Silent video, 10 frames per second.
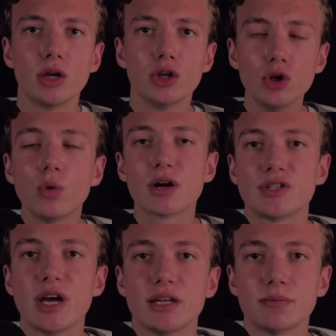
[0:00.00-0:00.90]
you are
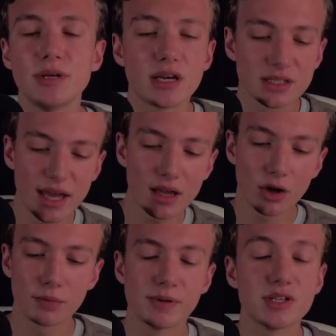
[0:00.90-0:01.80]
set because that
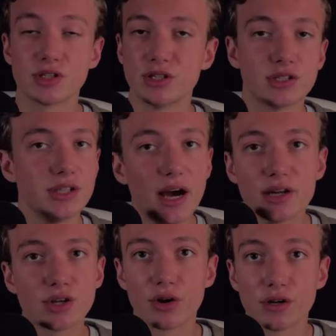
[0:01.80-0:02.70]
guard position is
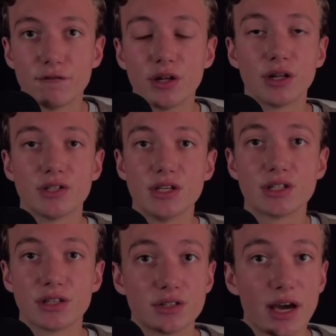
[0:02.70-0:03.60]
not as hard to fill as
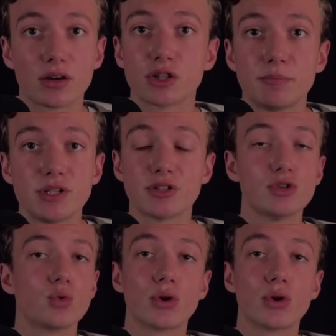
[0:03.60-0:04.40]
these tackles positions,